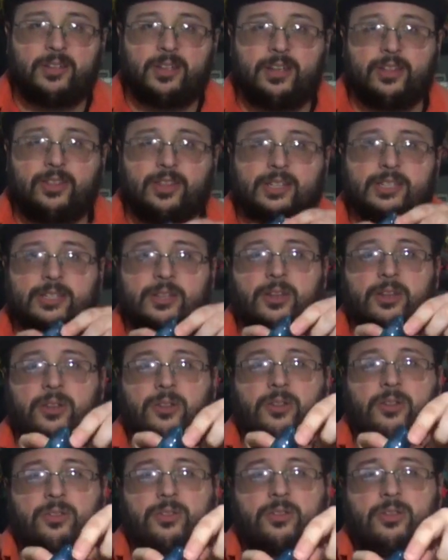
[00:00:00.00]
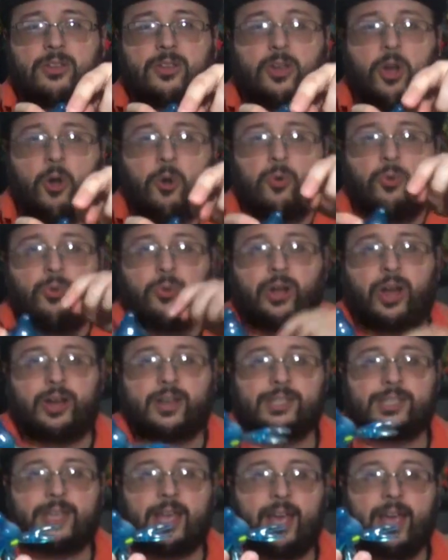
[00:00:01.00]
in this little cone on
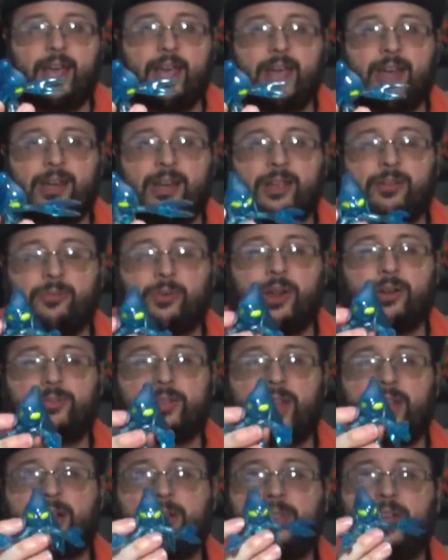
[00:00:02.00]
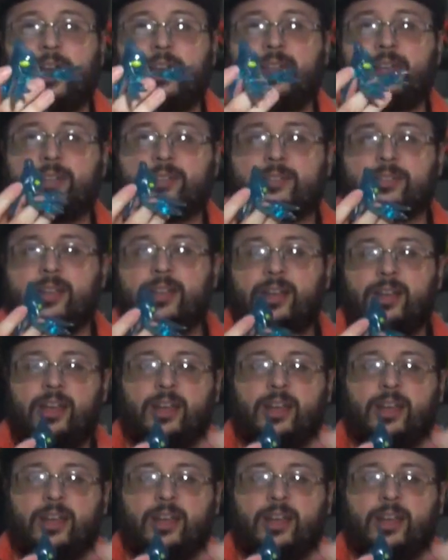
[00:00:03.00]
his head, whatever the hell that is,